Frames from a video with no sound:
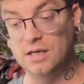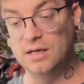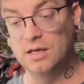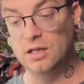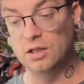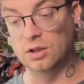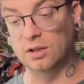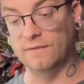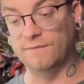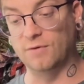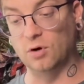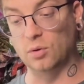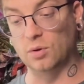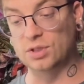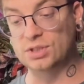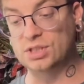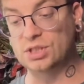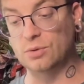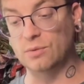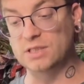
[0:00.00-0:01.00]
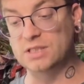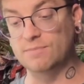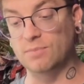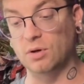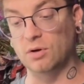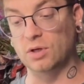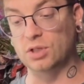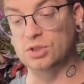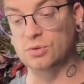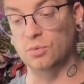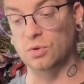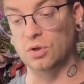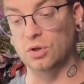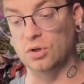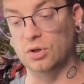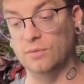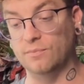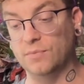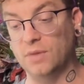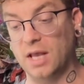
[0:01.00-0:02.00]
Look forward to a
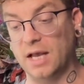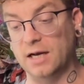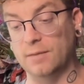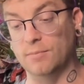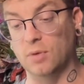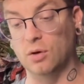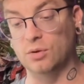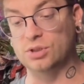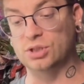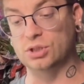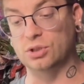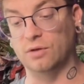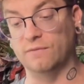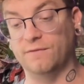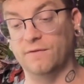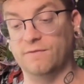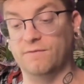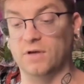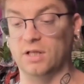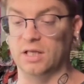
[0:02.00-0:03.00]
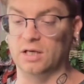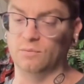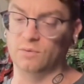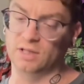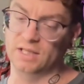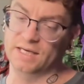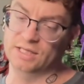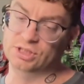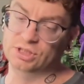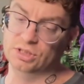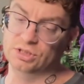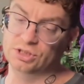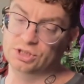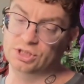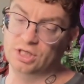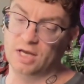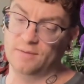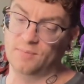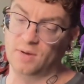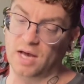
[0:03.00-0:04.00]
spiritual and emotional fulfilling
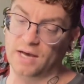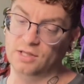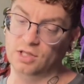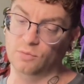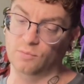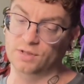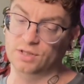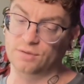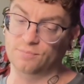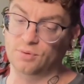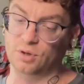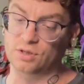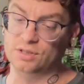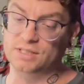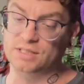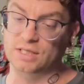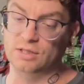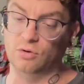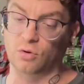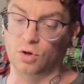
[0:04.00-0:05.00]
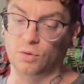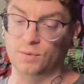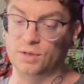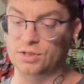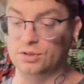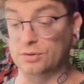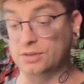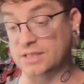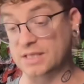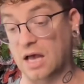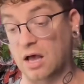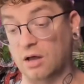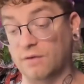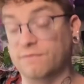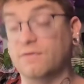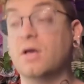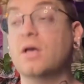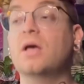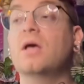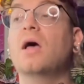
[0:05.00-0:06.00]
relationship, either with a person or with
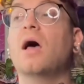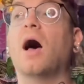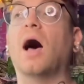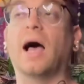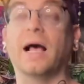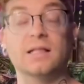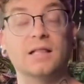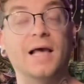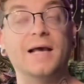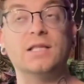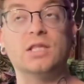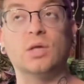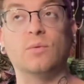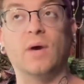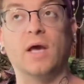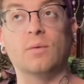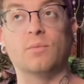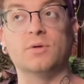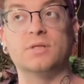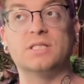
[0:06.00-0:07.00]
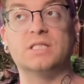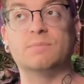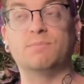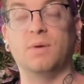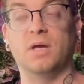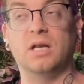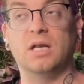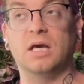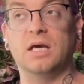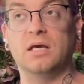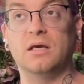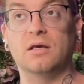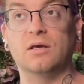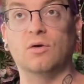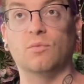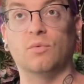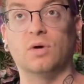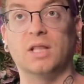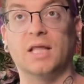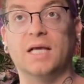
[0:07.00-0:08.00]
yourself. I like the way we're spinning
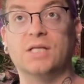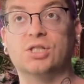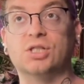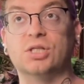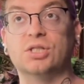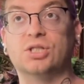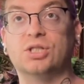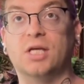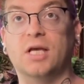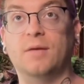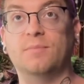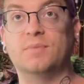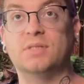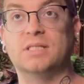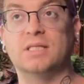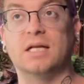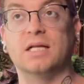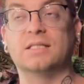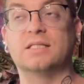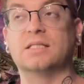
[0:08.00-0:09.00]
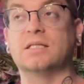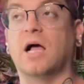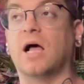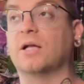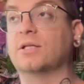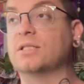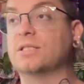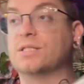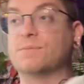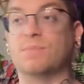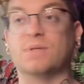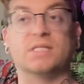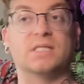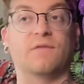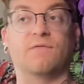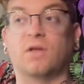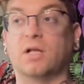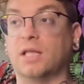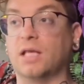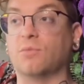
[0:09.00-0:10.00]
relationships, that it's not
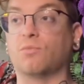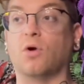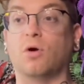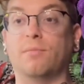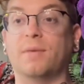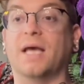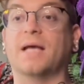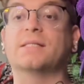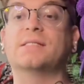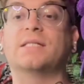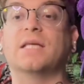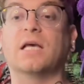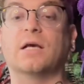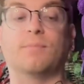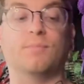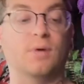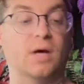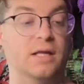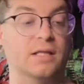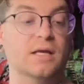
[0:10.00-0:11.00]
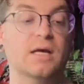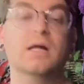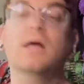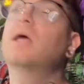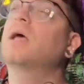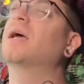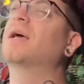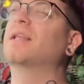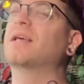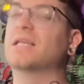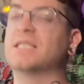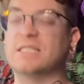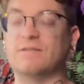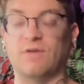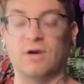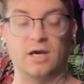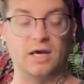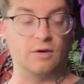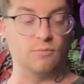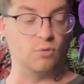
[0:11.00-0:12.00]
specifically romantic, but it is
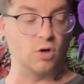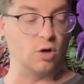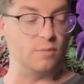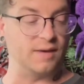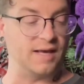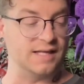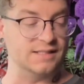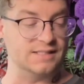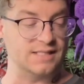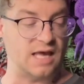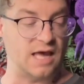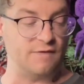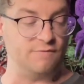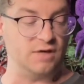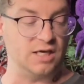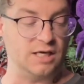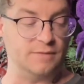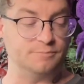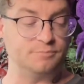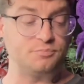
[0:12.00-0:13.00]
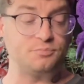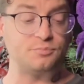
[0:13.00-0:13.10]
very romance heavy.